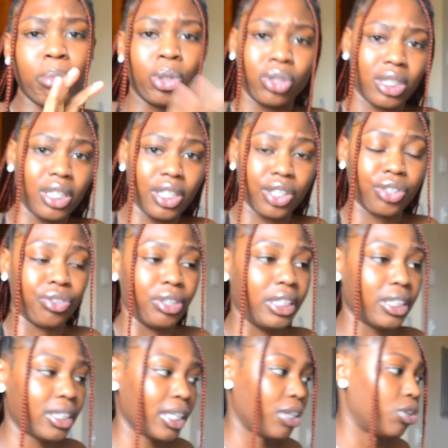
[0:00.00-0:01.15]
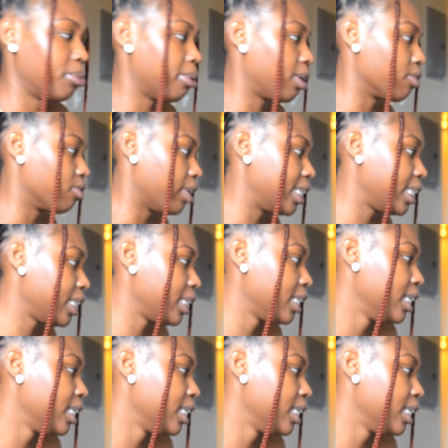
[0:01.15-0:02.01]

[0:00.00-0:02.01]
most of the ingredients at home already.